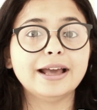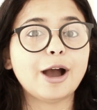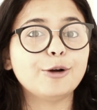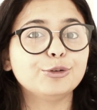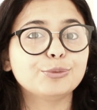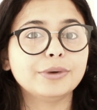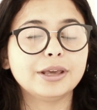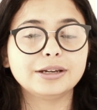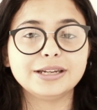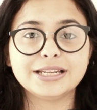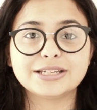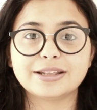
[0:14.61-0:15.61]
how to
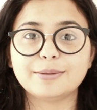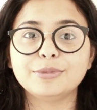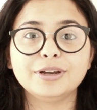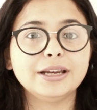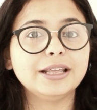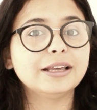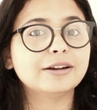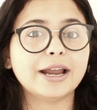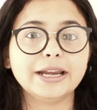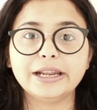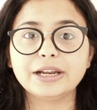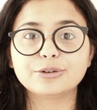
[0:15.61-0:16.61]
teach them reading,
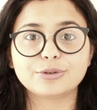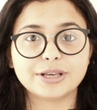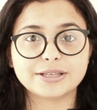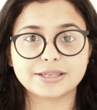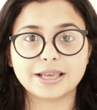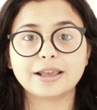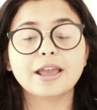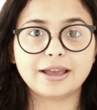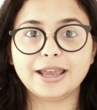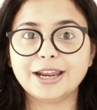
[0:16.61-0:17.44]
writing, tracing,